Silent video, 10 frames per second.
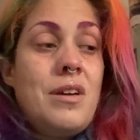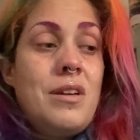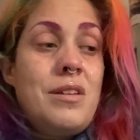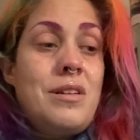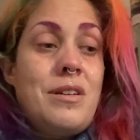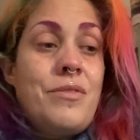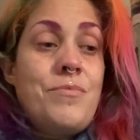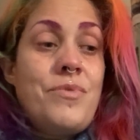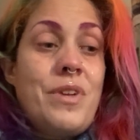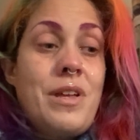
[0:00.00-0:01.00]
if I'm
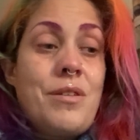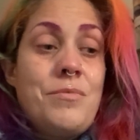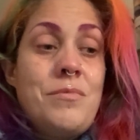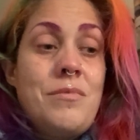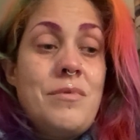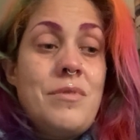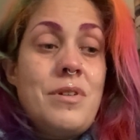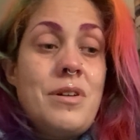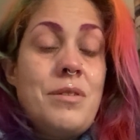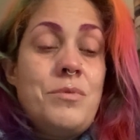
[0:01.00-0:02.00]
feeling
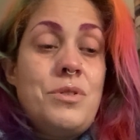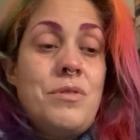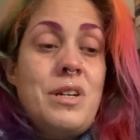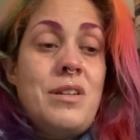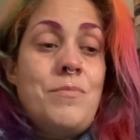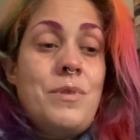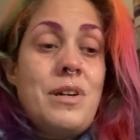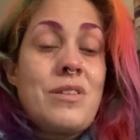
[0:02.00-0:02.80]
up to it in a bit,